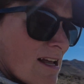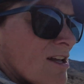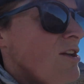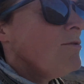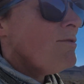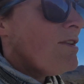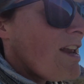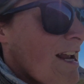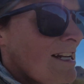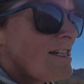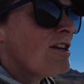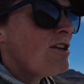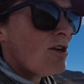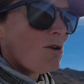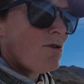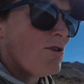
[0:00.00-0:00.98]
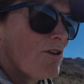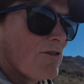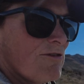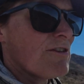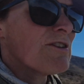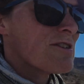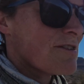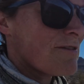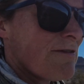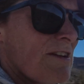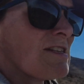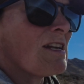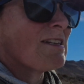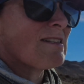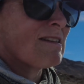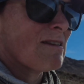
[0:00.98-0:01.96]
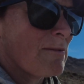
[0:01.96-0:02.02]
you need to do your first
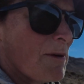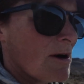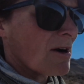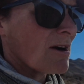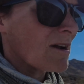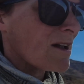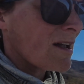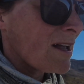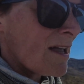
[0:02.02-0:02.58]
visit to the park,